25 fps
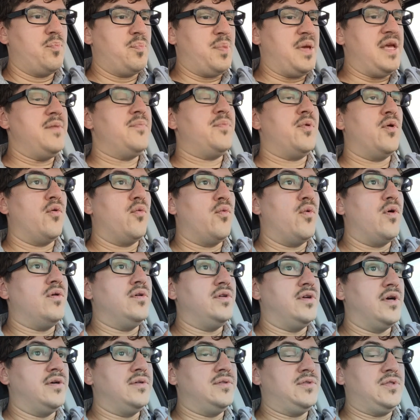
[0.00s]
people will
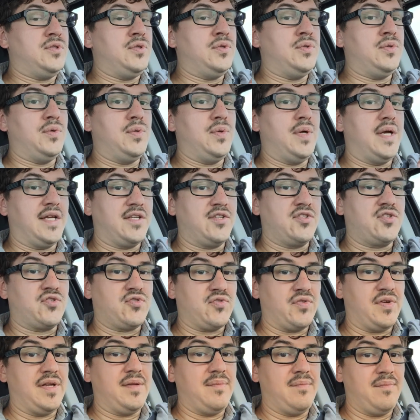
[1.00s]
go to
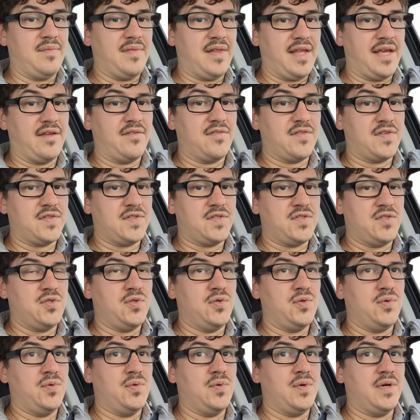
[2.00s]
extreme lengths
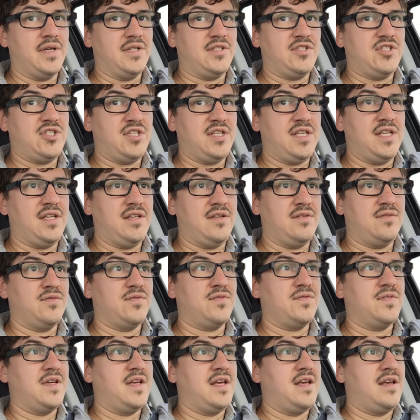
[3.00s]
to
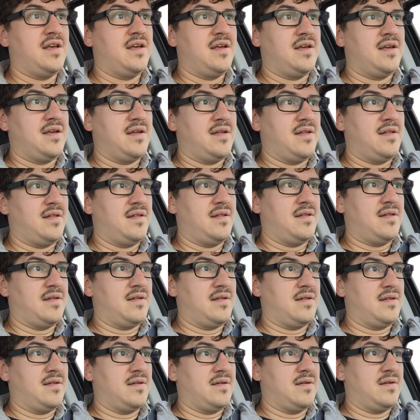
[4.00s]
achieve,
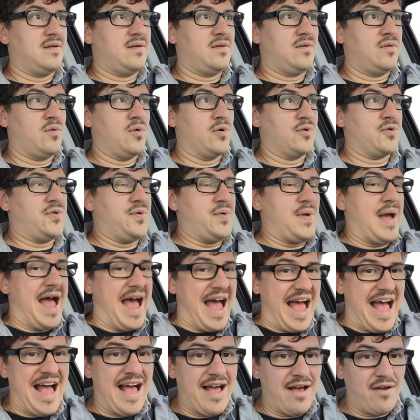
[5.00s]
or to
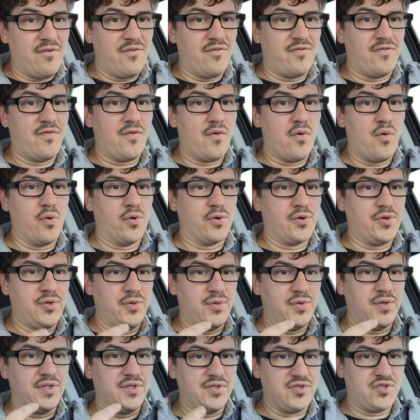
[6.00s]
have, or
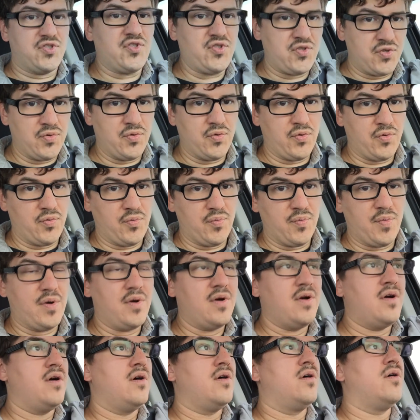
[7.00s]
to
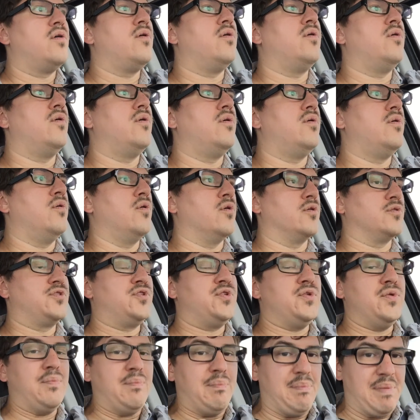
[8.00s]
consume or
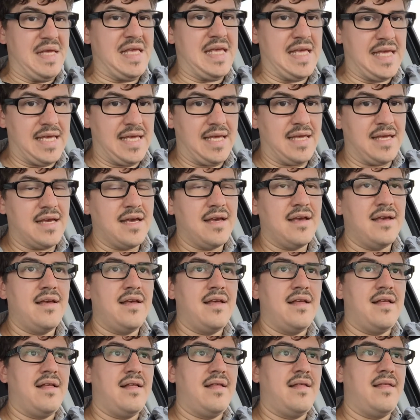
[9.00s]
to be
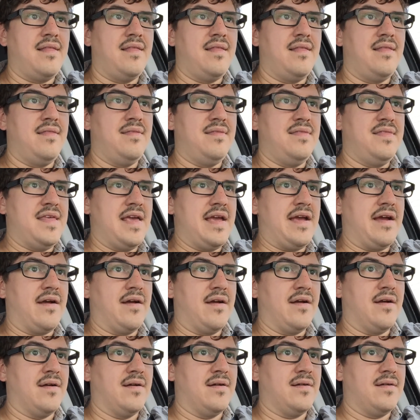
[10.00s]

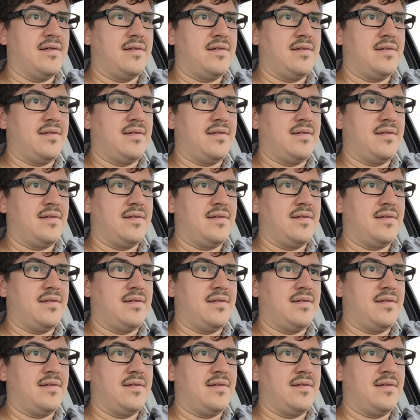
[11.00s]
their